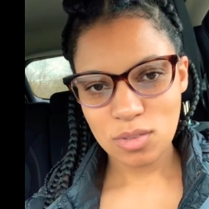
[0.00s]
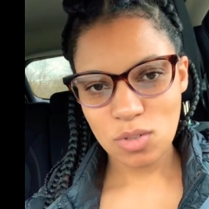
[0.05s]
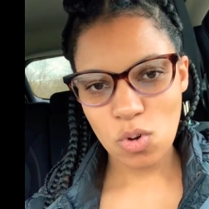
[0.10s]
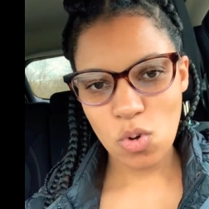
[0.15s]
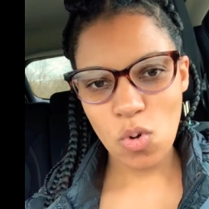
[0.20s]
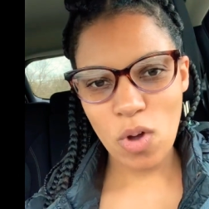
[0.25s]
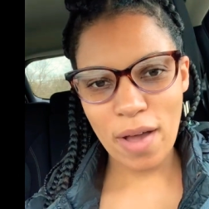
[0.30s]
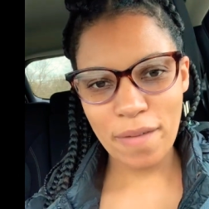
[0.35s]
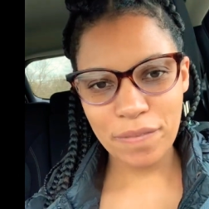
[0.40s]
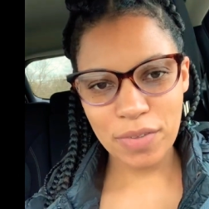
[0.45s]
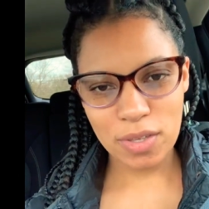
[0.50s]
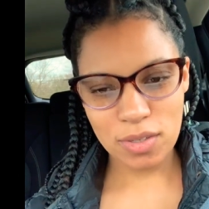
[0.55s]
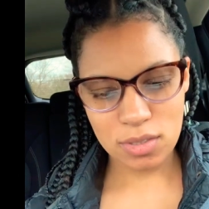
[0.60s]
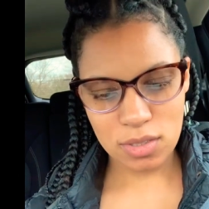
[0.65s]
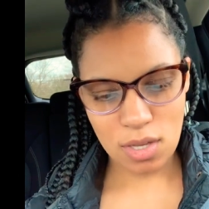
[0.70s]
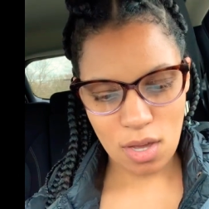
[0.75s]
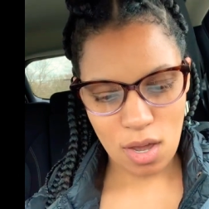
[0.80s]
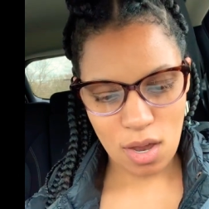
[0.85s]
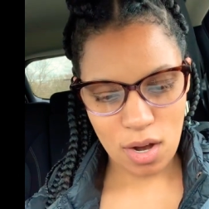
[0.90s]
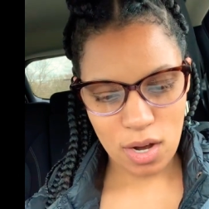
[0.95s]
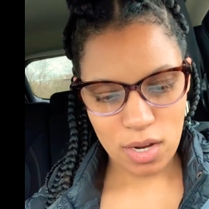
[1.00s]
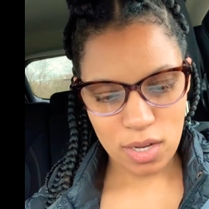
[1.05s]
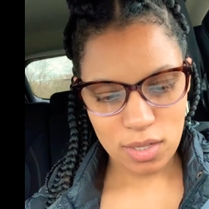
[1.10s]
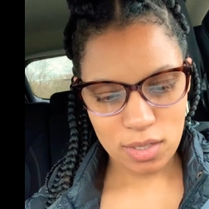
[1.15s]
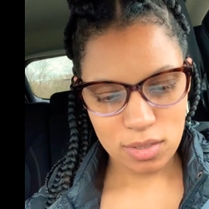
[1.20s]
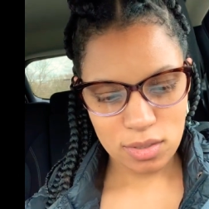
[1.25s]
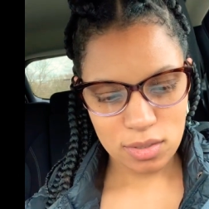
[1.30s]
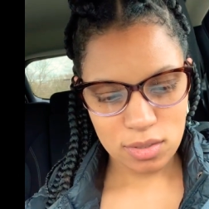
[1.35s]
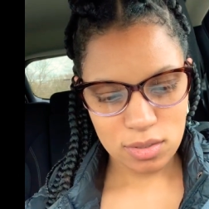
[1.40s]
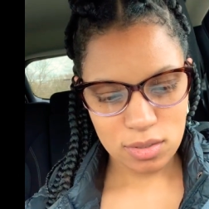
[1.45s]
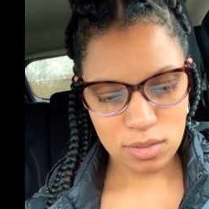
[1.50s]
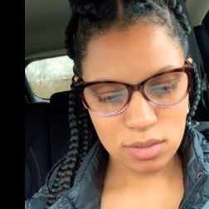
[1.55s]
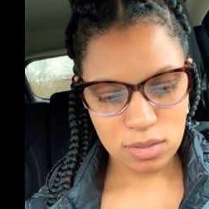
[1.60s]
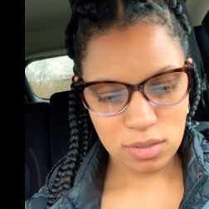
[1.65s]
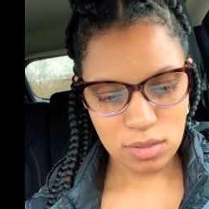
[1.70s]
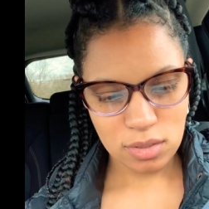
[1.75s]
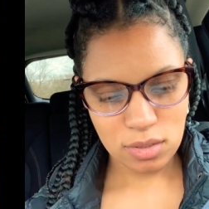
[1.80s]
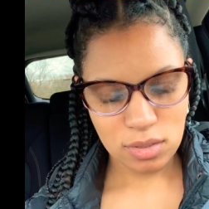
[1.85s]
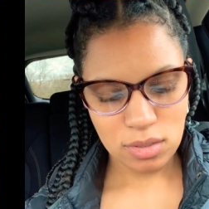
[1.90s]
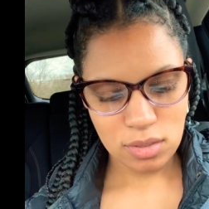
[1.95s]
Ooh, I feel sorry.
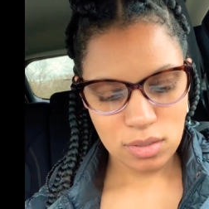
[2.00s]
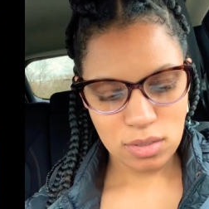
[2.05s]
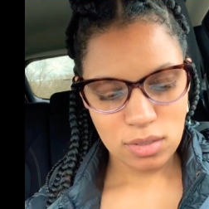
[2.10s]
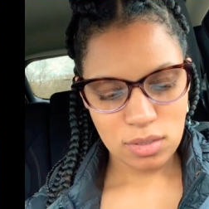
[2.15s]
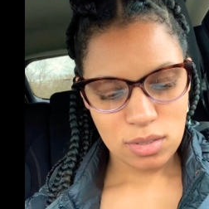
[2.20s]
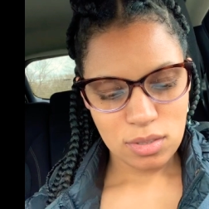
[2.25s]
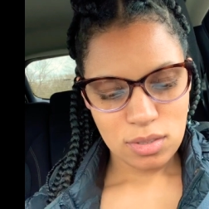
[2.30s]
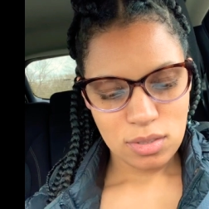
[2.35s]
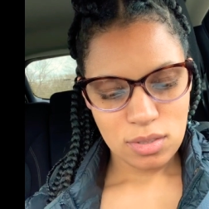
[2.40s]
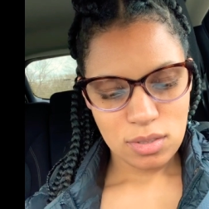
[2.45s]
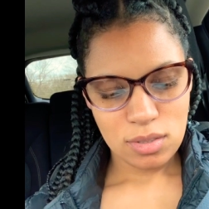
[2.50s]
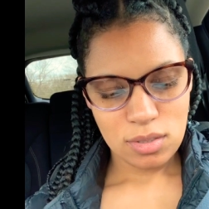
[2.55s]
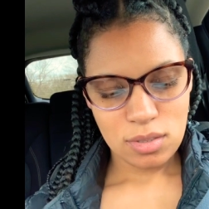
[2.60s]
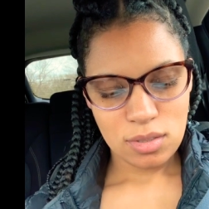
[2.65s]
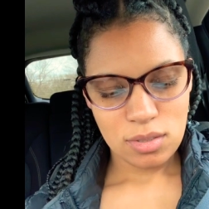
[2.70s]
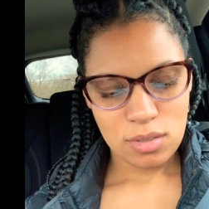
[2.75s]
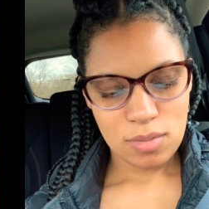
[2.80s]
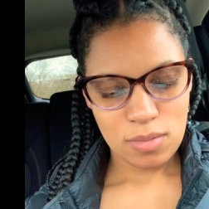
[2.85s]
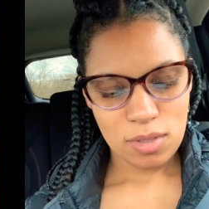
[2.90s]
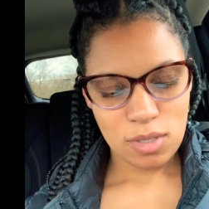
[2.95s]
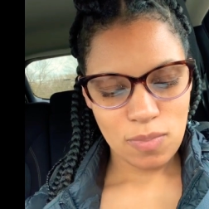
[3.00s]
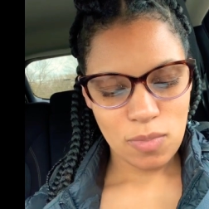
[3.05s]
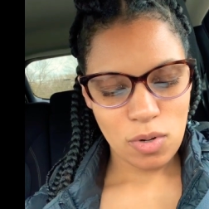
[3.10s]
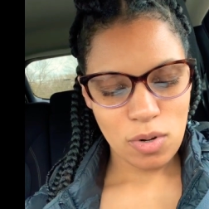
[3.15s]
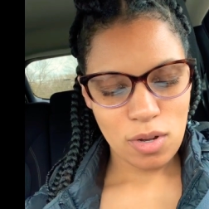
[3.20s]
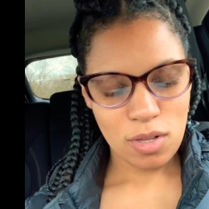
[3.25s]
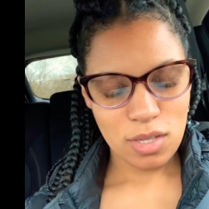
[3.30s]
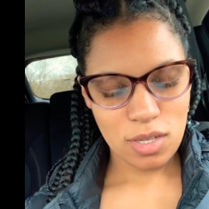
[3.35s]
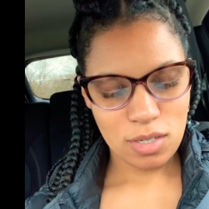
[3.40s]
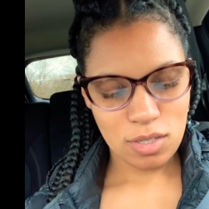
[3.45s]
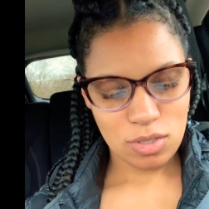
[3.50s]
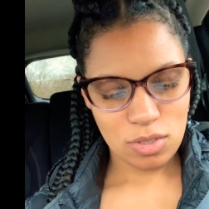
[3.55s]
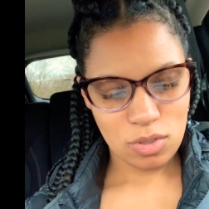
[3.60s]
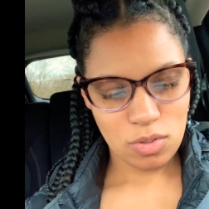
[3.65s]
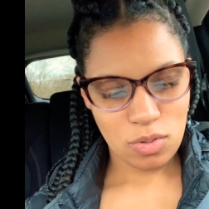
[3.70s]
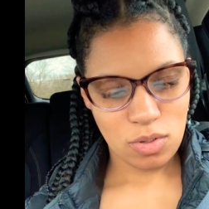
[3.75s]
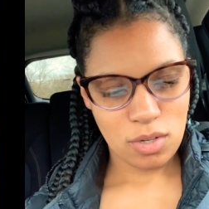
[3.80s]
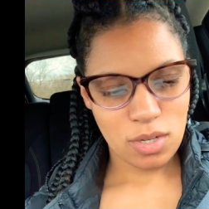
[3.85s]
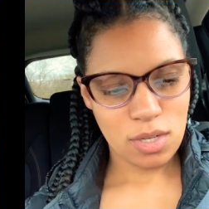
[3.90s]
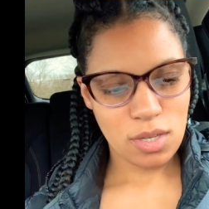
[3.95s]
But the moral of the
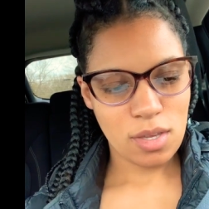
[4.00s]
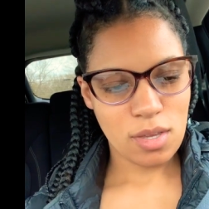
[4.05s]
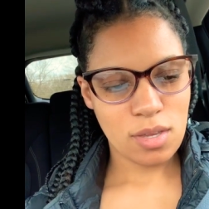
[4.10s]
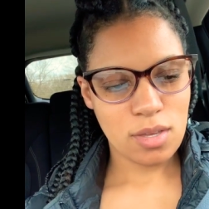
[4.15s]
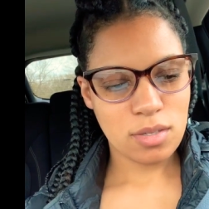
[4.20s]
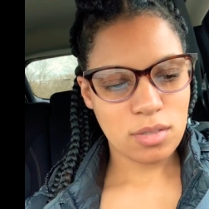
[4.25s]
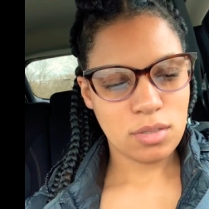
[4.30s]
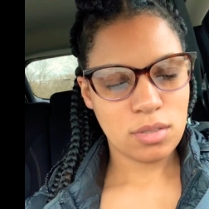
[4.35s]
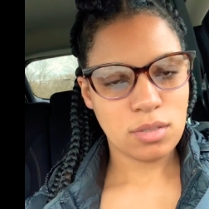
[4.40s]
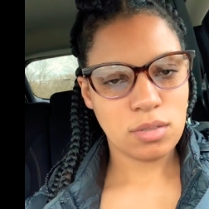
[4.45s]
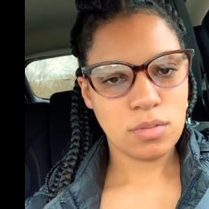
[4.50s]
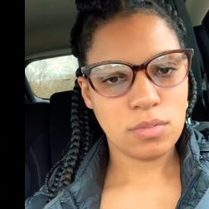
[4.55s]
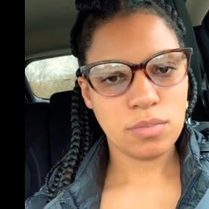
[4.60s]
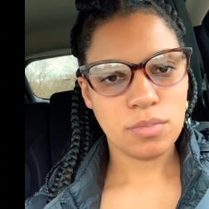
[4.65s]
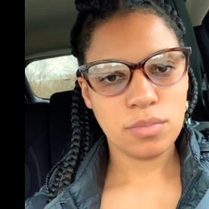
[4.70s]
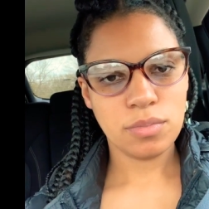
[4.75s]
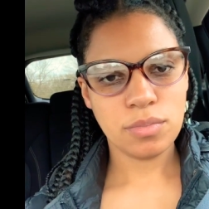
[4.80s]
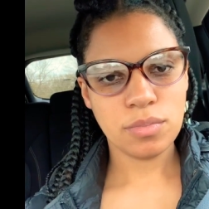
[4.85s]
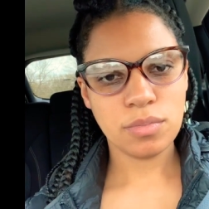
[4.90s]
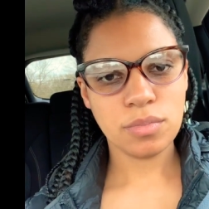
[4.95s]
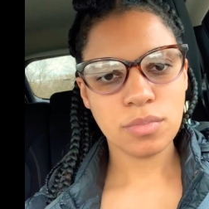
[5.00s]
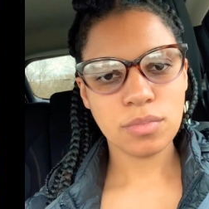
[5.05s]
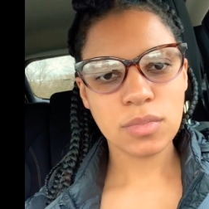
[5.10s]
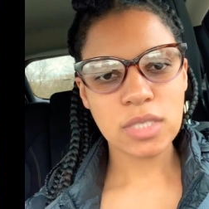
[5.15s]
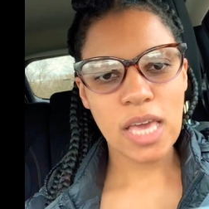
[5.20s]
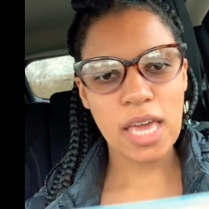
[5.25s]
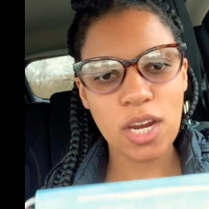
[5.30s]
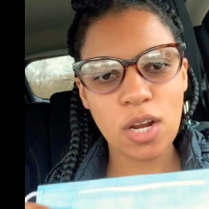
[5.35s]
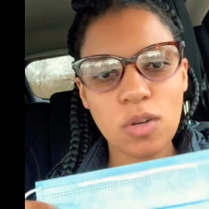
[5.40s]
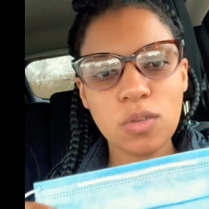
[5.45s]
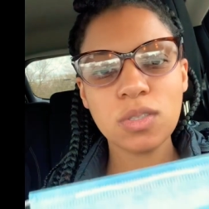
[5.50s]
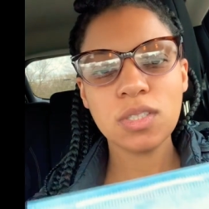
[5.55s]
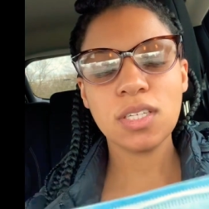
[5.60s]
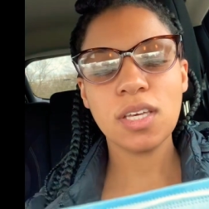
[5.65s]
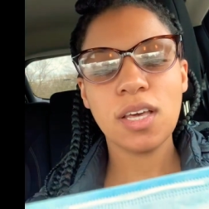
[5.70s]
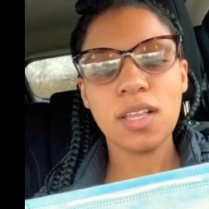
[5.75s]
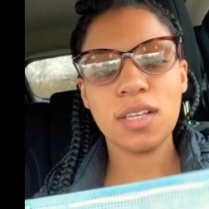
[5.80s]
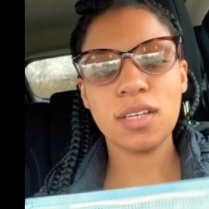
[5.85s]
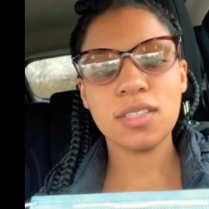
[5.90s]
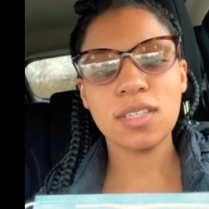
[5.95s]
story is they don't
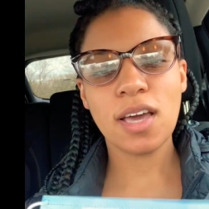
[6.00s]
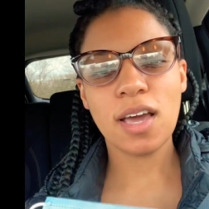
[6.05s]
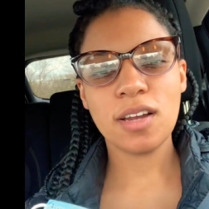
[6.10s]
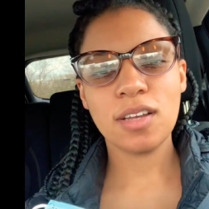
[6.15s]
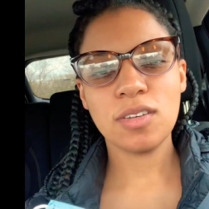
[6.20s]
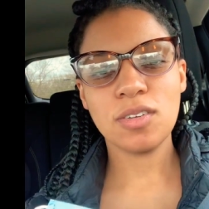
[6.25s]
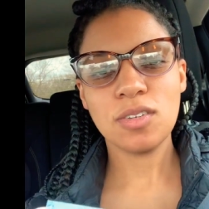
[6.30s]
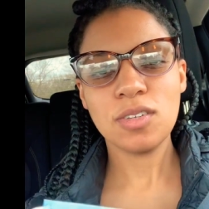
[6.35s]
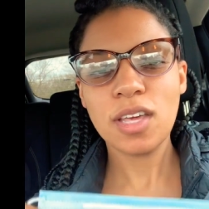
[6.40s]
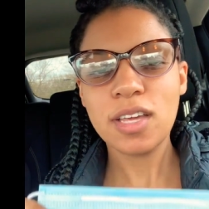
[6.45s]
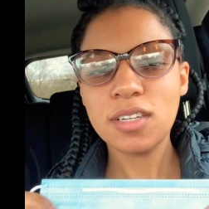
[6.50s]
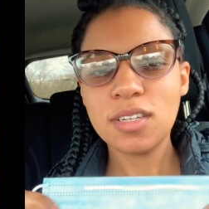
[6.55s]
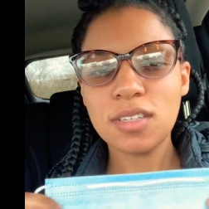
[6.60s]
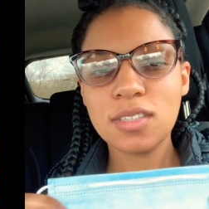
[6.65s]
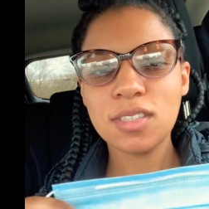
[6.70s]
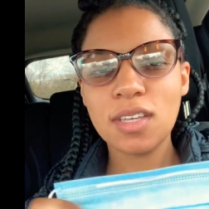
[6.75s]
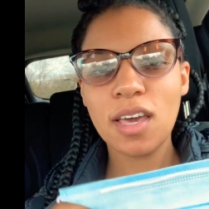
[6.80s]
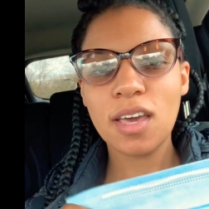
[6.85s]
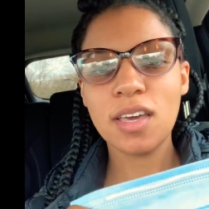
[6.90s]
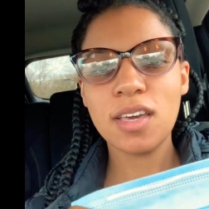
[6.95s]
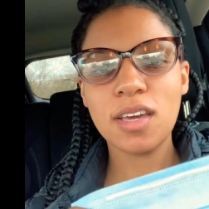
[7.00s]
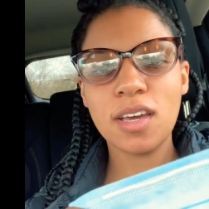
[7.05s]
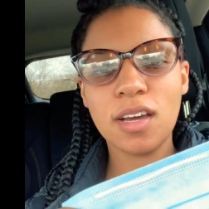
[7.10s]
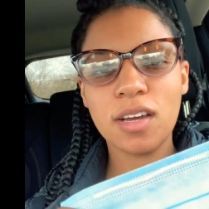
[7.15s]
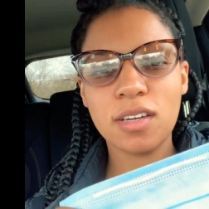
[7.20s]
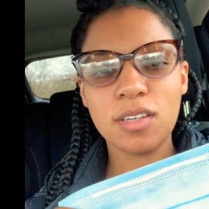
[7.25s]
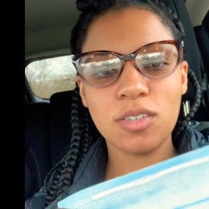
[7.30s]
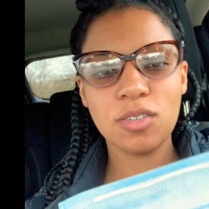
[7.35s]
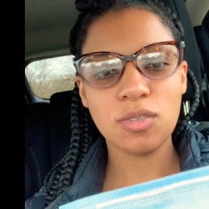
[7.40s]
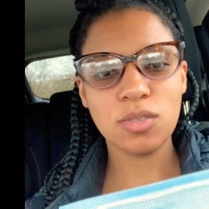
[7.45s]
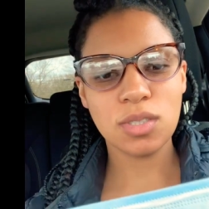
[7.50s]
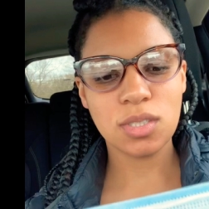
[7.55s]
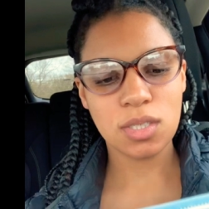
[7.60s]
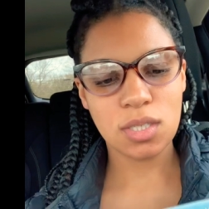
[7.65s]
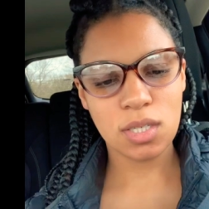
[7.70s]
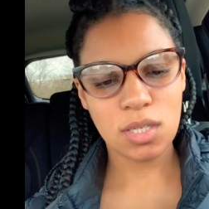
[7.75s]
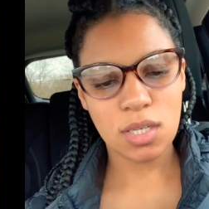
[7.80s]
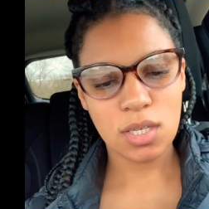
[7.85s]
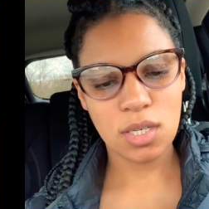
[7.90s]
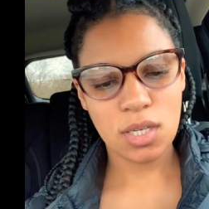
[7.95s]
tell us how to use. They just say, here, use it.